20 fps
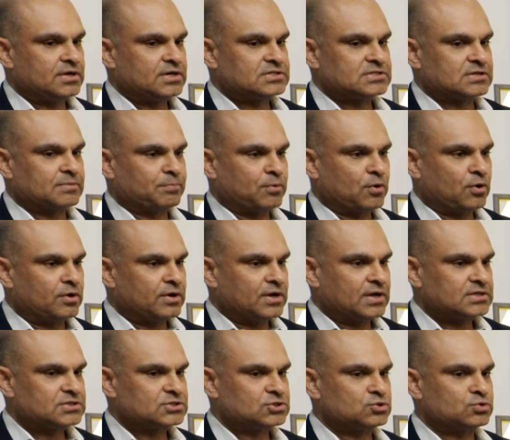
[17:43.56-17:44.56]
it is upon
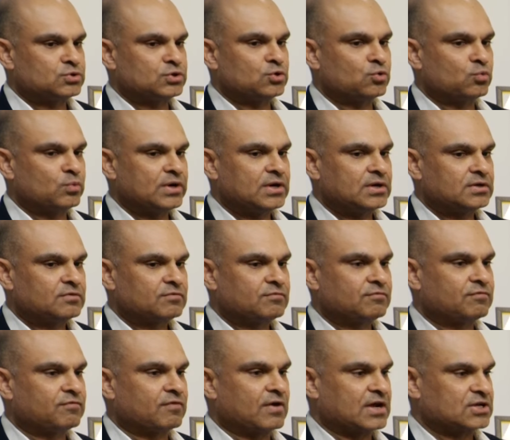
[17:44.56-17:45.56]
us to innovate
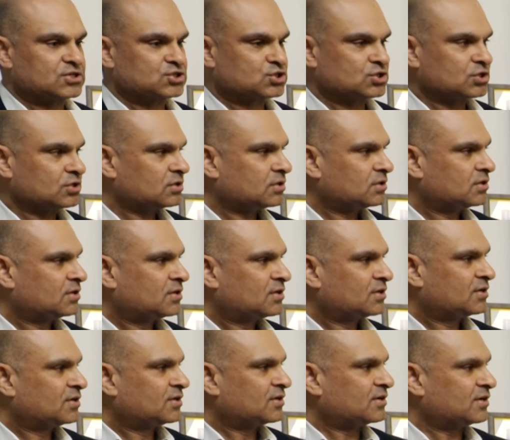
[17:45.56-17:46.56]
faster
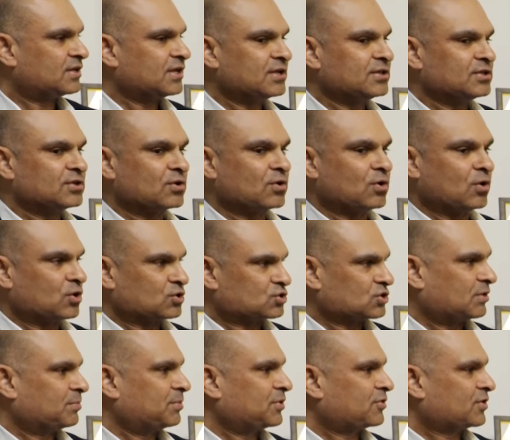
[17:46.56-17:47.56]
than the cost
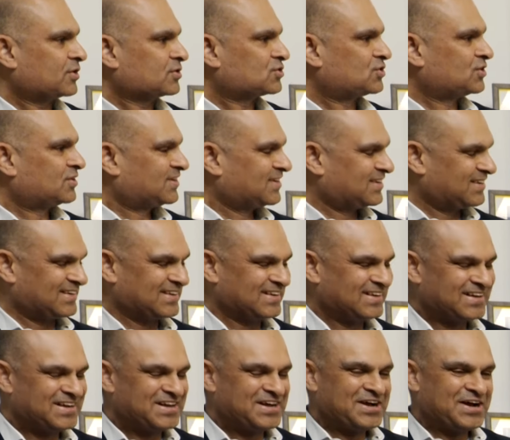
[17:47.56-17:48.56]
arbitrage.
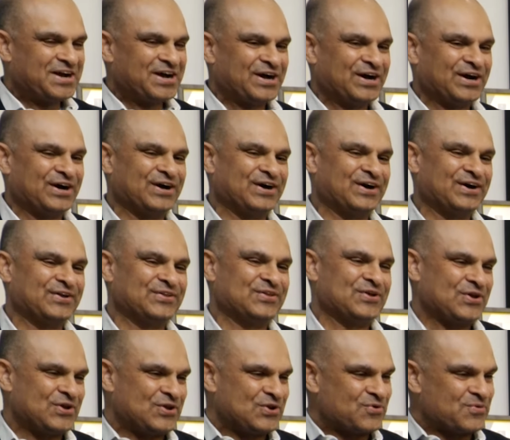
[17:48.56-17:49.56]

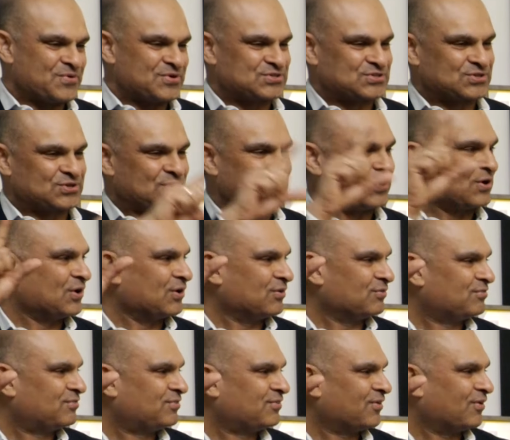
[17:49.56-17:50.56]
The innovation
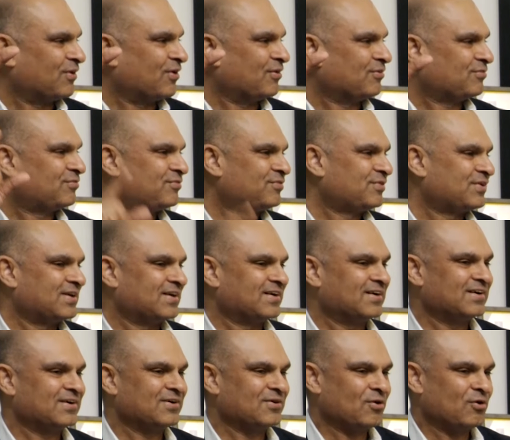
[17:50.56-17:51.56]
curve
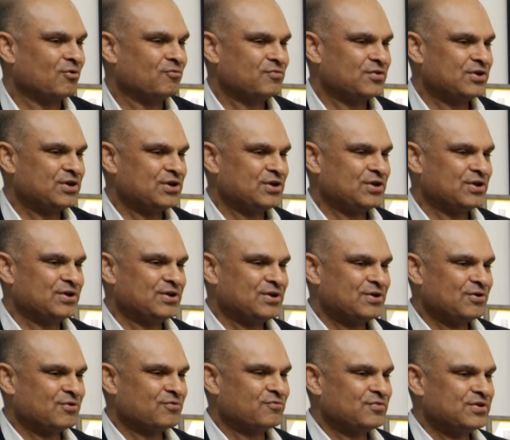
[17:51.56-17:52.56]
of
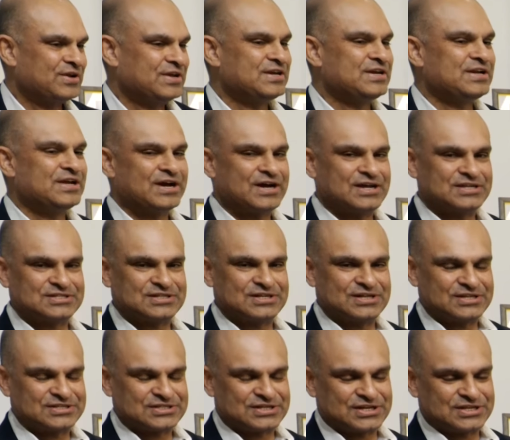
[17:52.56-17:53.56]
India
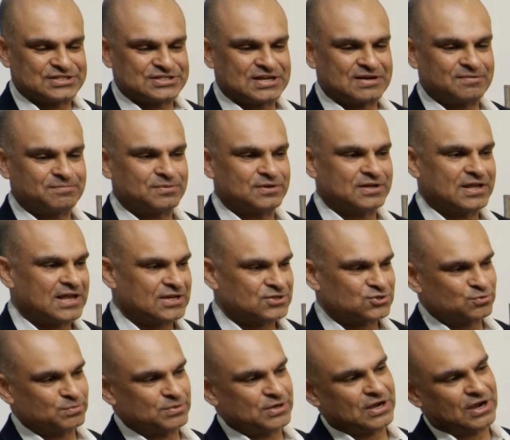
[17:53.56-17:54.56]
as an example has
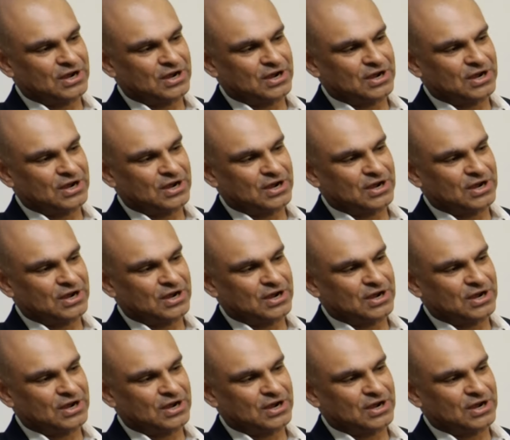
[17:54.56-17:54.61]
to be